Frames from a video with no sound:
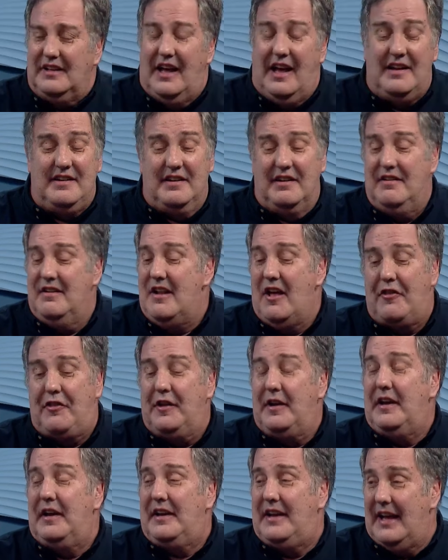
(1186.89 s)
and
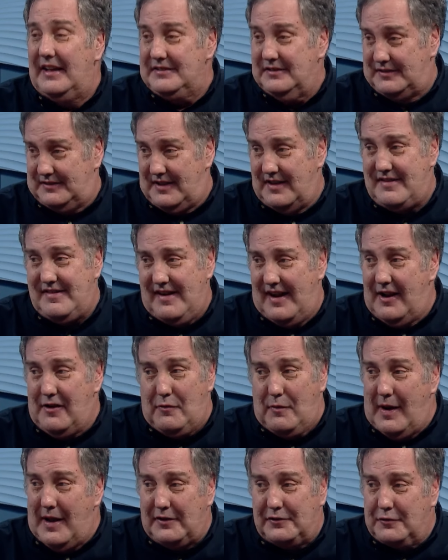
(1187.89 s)
nothing against the
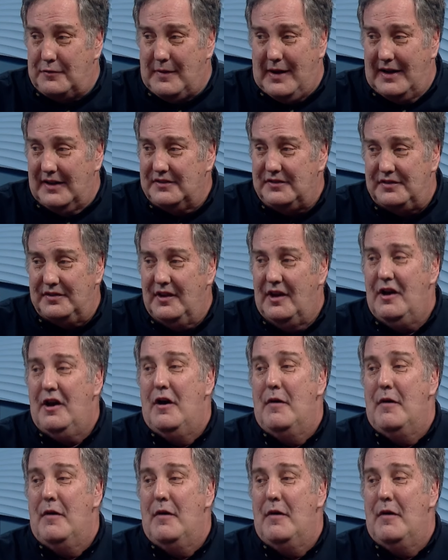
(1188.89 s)
chain restaurants,